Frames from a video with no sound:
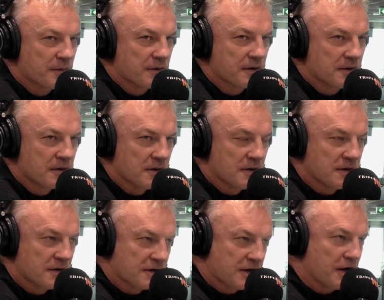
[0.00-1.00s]
want to
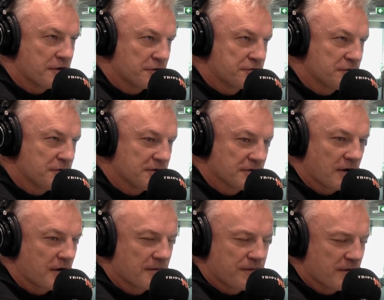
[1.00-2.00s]
go to 2 years.
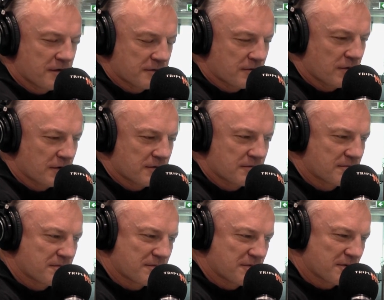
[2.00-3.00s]
I find it quite
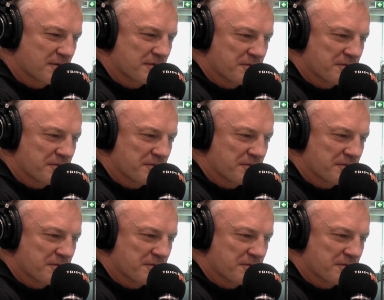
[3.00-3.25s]
sort of